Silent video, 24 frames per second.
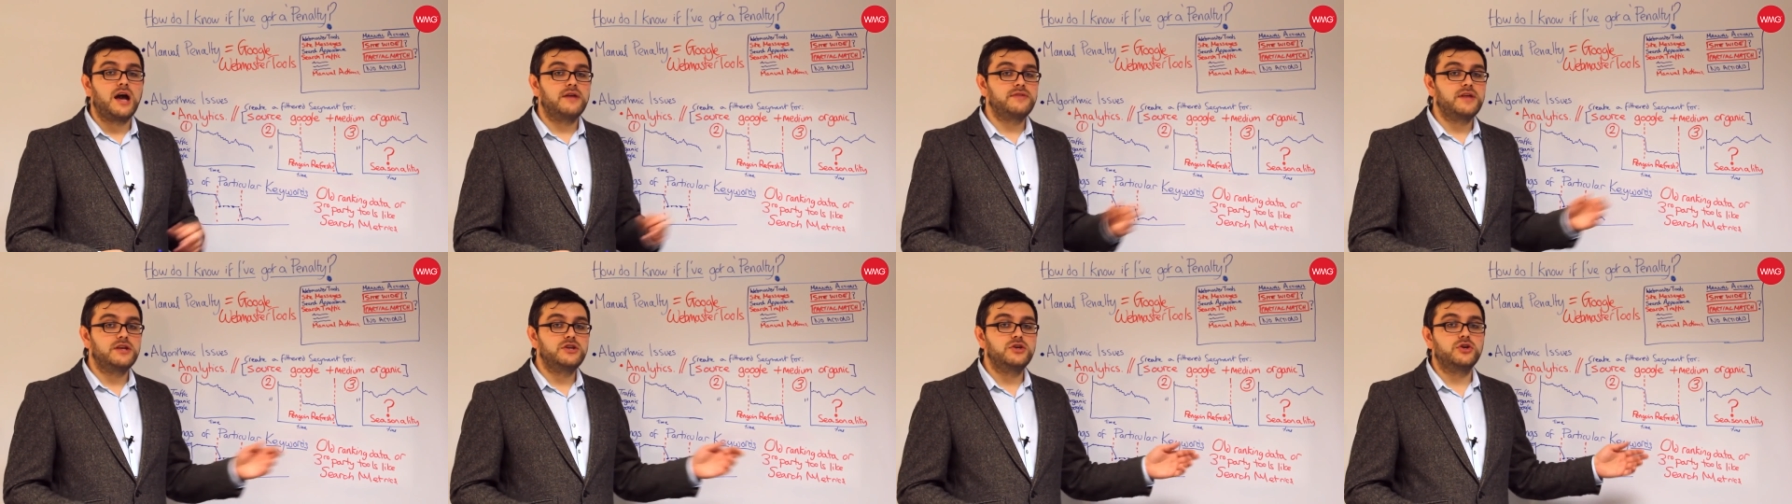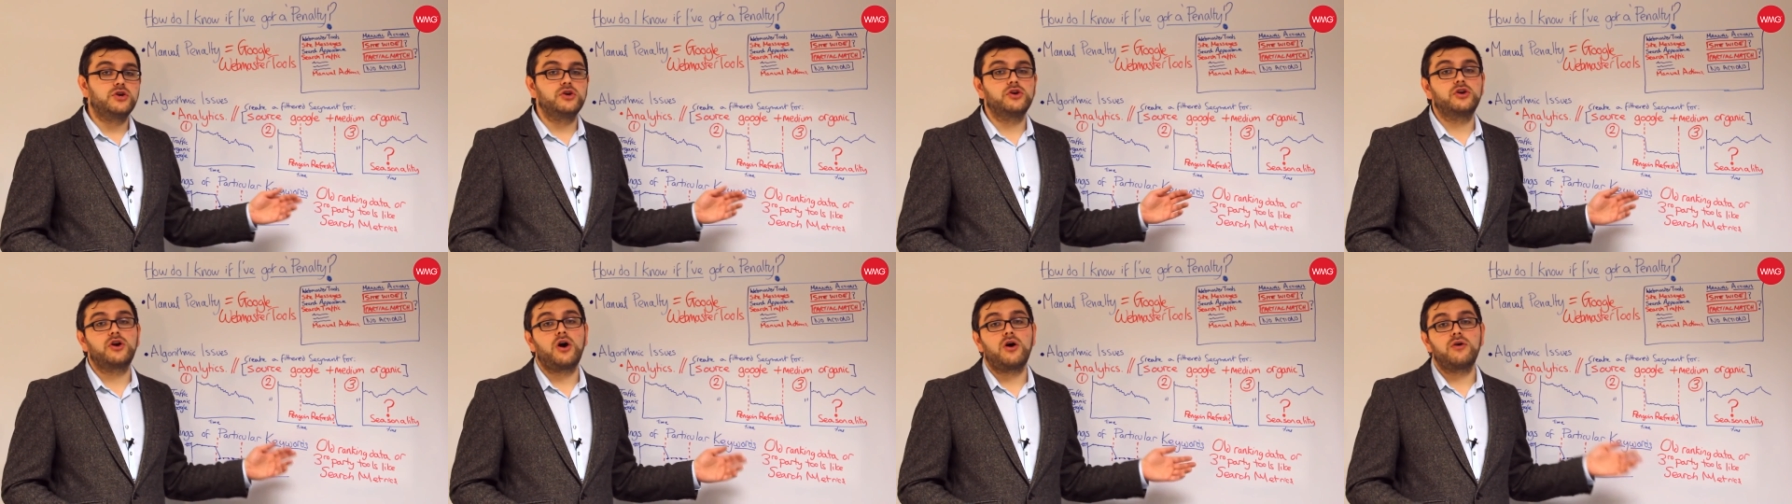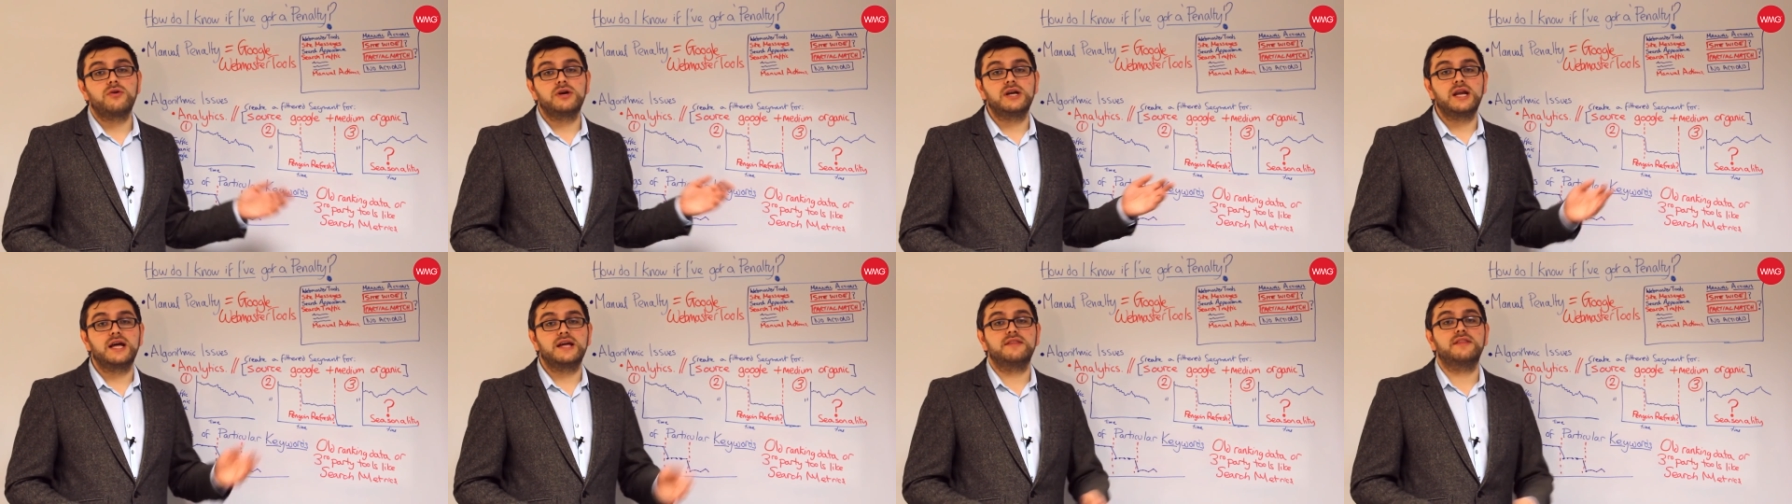and then you can
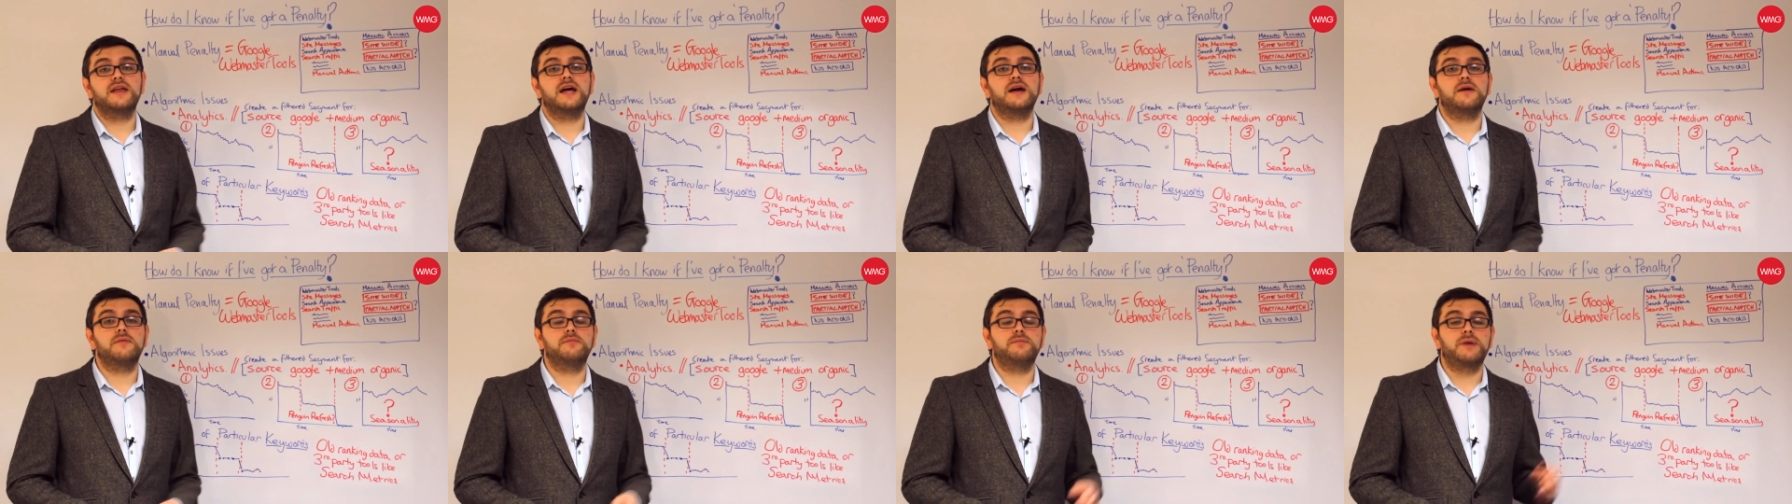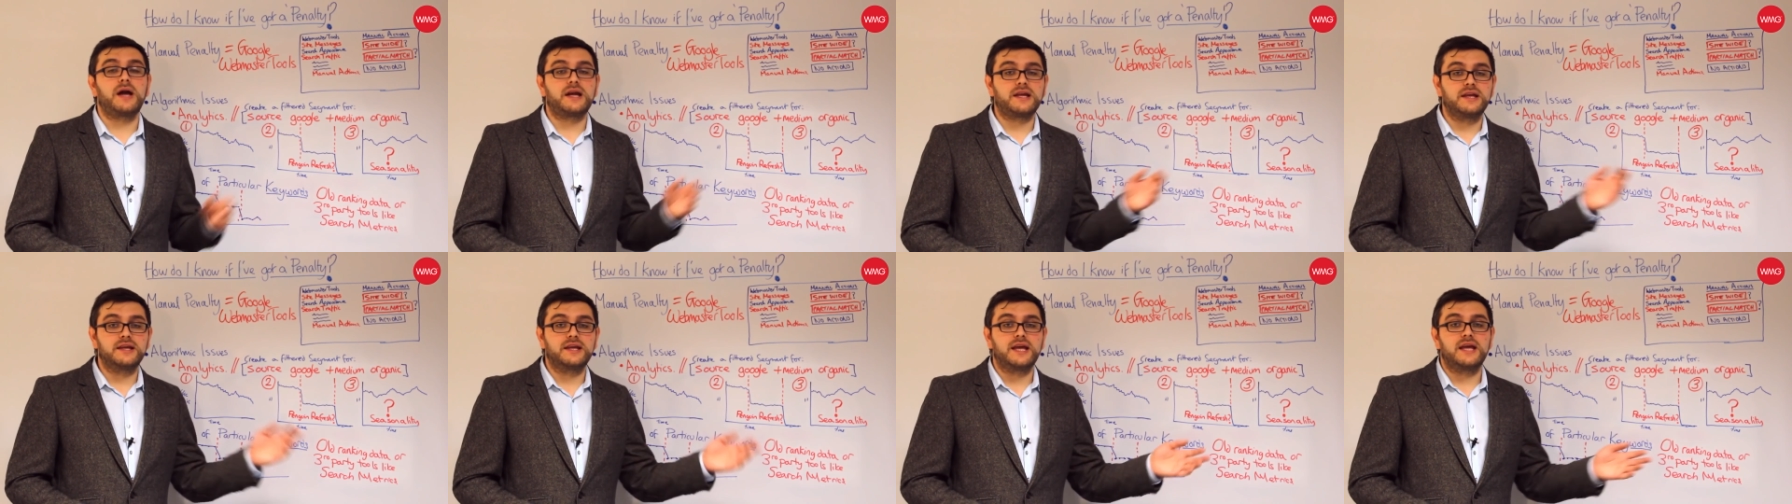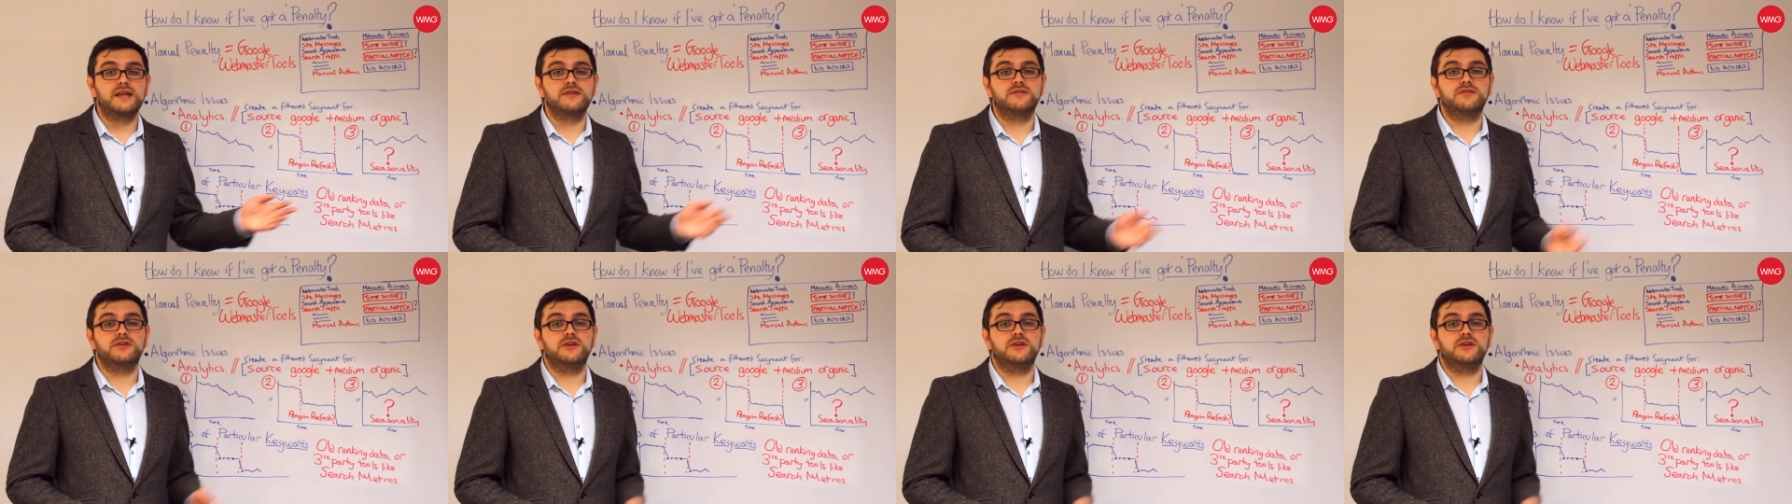correlate that back again